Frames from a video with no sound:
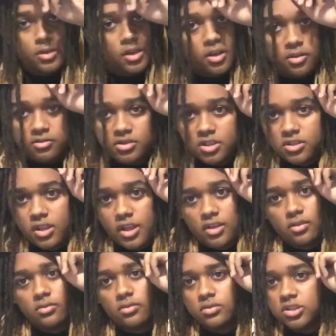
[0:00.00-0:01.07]
it was just
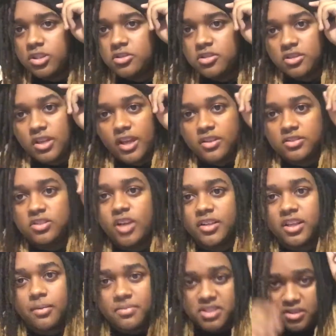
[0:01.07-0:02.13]
like she
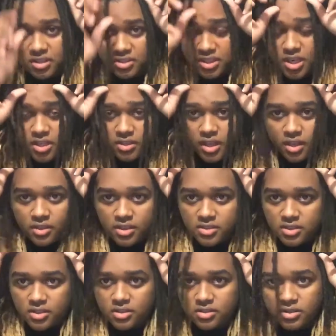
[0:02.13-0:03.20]
tried to get me to the jail and all
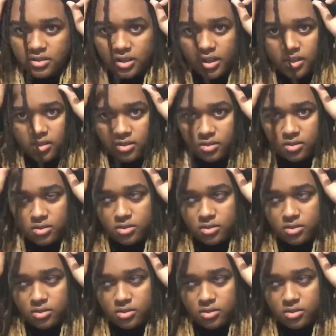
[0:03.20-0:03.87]
this, and it was just like.